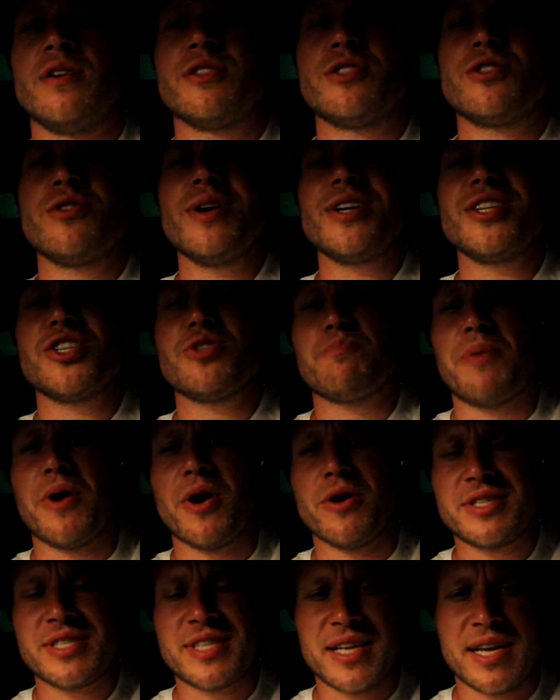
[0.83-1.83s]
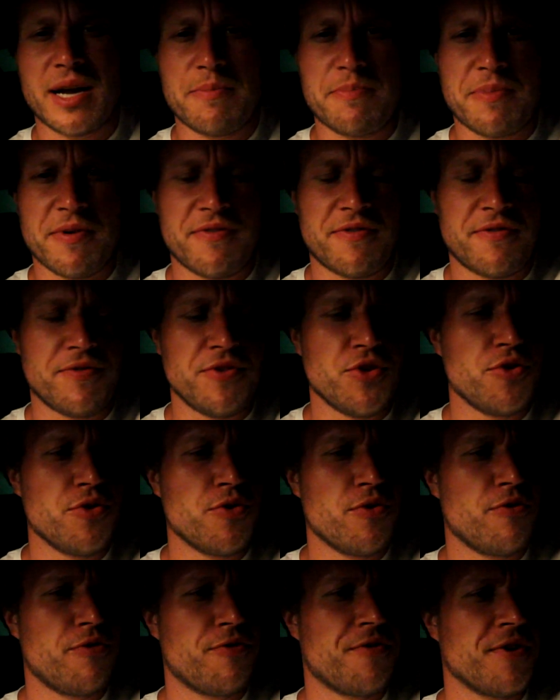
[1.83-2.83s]
So I just posted up a
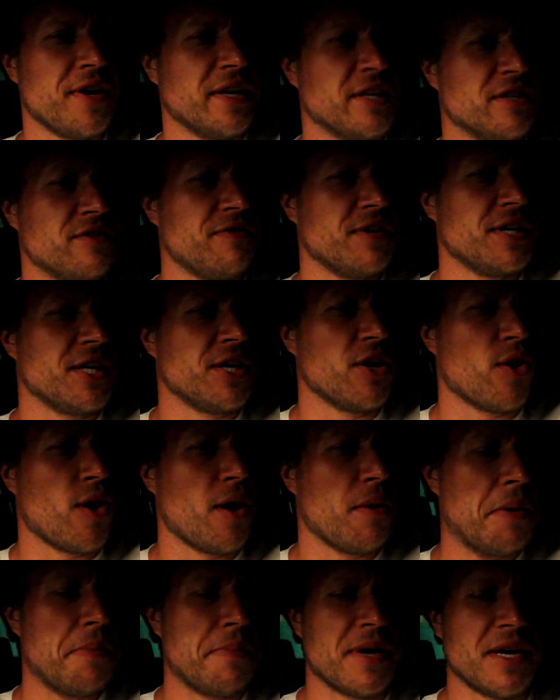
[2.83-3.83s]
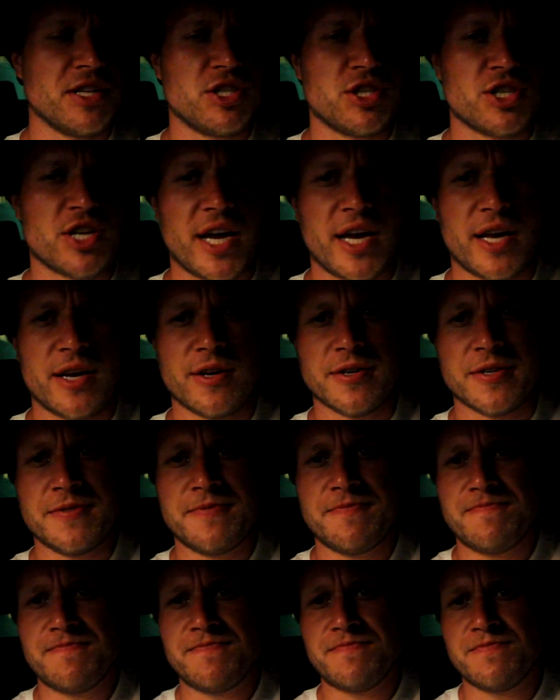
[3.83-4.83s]
new fitness video on my main channel.
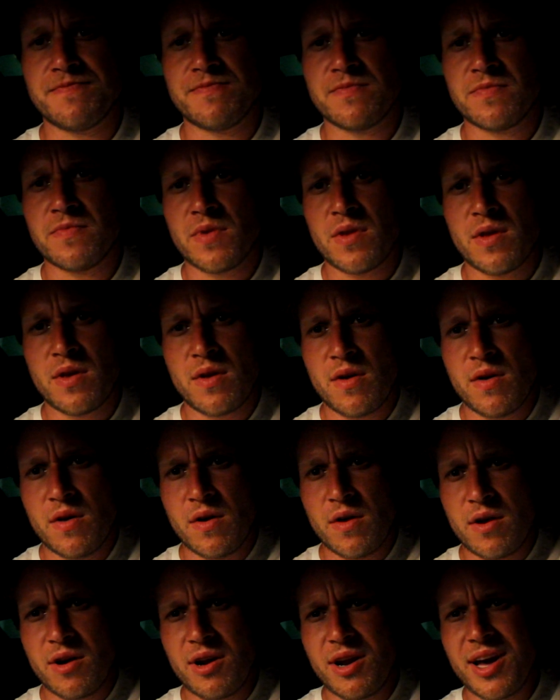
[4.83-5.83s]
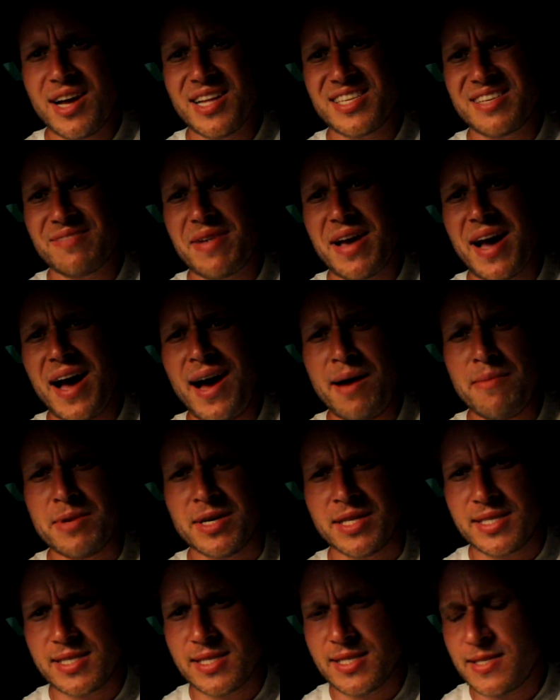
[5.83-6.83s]
But I got some
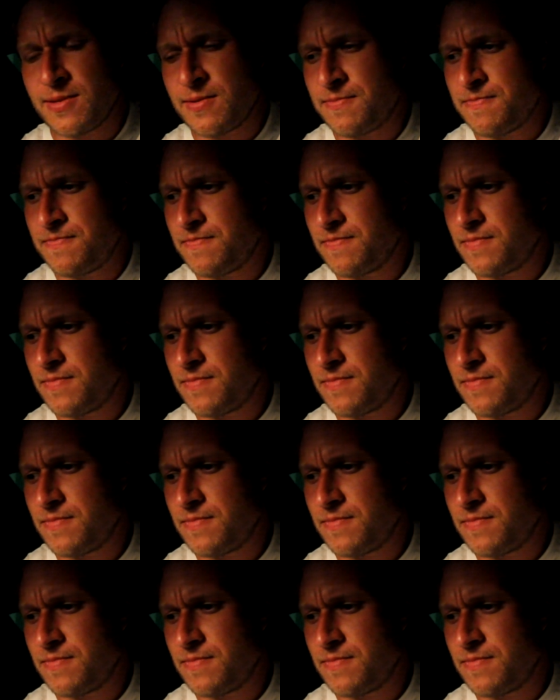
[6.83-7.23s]
comments.